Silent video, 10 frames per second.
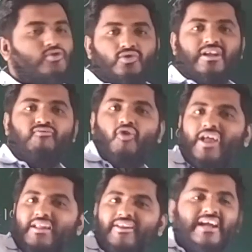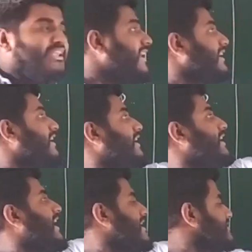Total 4 R we are getting.
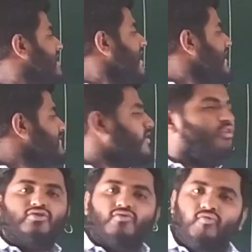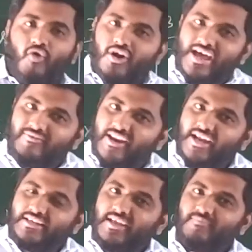AC is equal to 4 R we
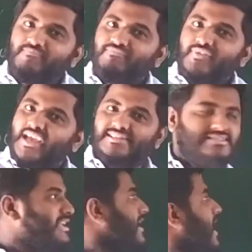are getting. Yes.